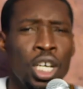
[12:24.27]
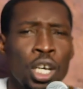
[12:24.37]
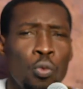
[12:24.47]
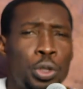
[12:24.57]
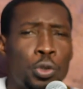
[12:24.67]

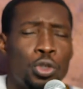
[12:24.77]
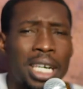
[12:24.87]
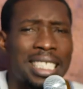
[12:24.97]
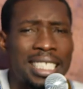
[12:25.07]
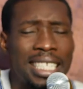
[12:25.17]
we should
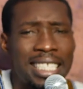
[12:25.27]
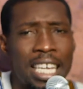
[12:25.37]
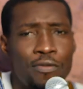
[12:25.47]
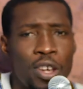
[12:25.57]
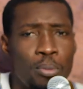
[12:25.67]
translate the
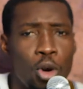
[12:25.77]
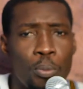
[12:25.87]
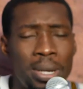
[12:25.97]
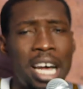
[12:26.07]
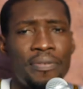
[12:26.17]
remo
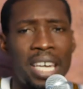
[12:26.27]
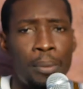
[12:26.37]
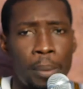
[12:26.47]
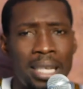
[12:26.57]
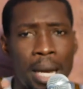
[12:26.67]
benefina
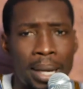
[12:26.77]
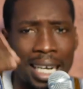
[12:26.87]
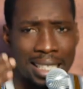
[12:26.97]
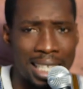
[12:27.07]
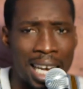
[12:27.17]
mo menya make
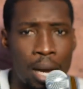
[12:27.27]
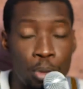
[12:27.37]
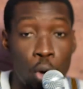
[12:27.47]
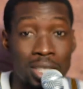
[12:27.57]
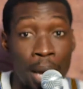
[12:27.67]
as a gun
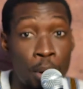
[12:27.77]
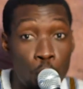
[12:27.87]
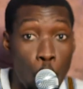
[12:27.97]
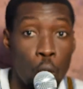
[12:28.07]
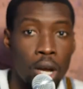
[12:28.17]
because I be
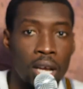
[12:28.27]
call